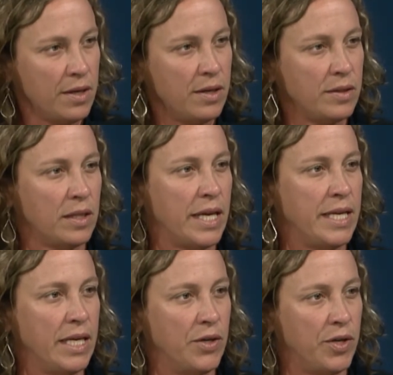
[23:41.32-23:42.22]
the
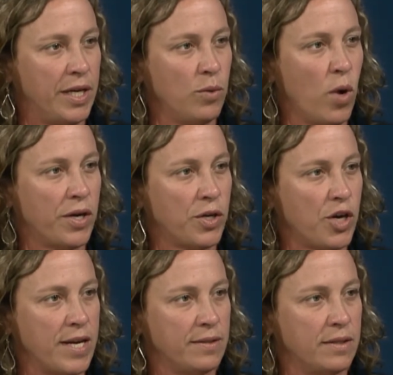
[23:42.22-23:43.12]
Lake Erie water
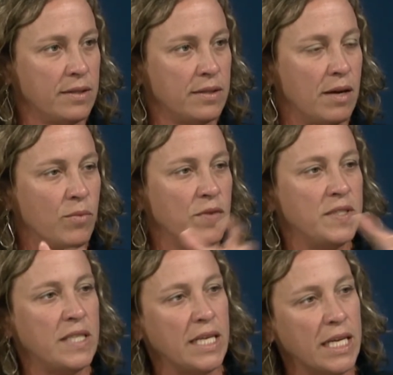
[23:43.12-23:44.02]
crisis. Um, we've
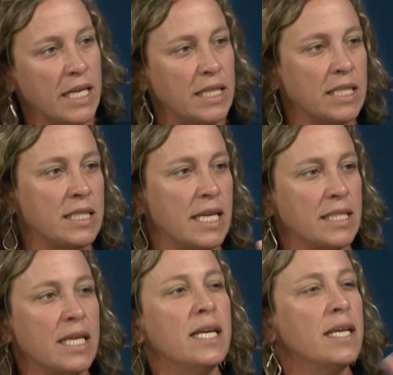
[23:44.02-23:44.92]
seen it in Rica
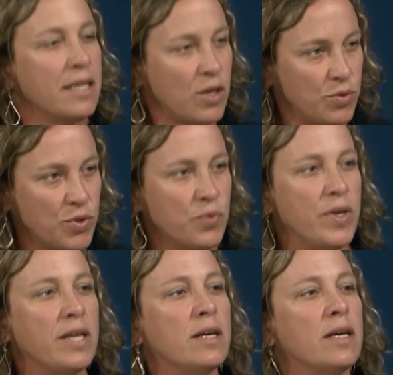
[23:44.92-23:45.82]
approaches Costa
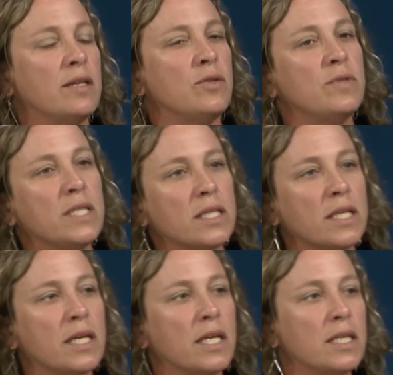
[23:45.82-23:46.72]
Rica, New yeah.
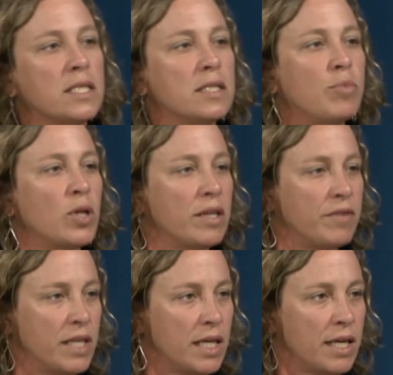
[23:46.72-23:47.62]
Zealand,
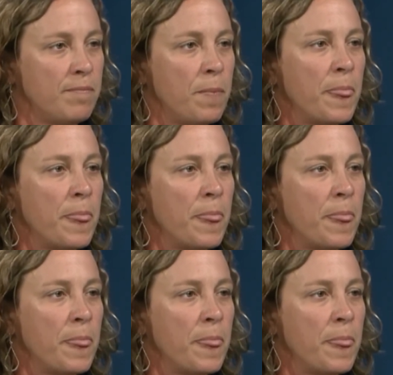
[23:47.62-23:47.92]
Bolivia.